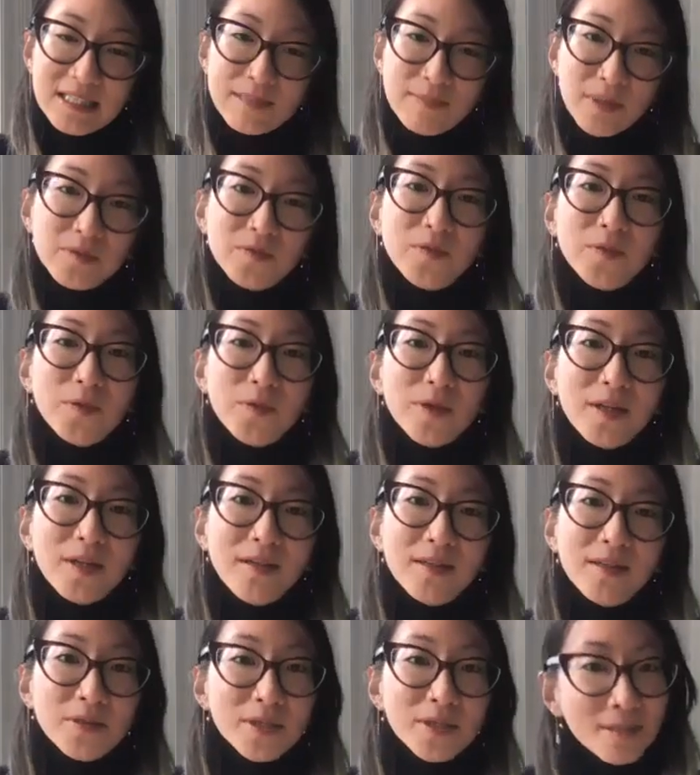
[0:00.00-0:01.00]
before
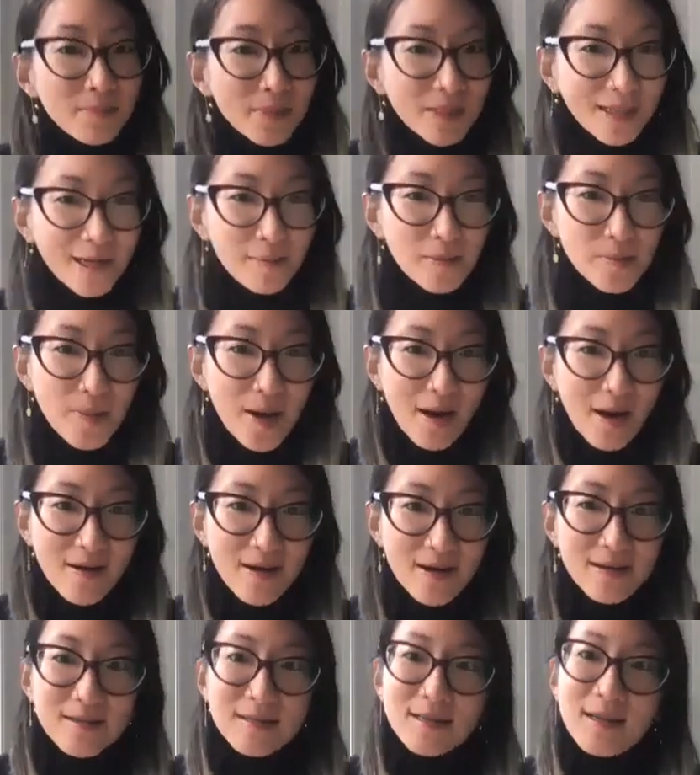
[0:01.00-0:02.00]
you did become a
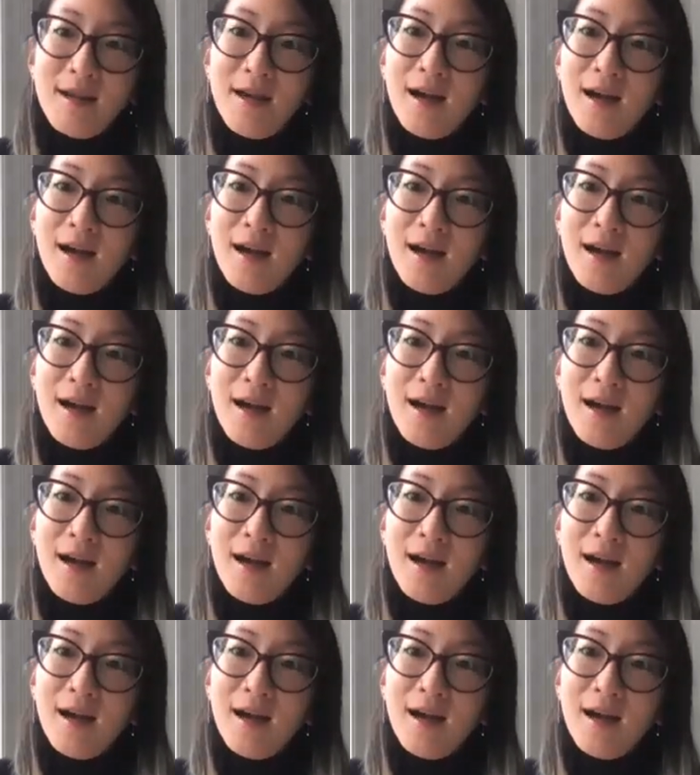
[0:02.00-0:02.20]
parent.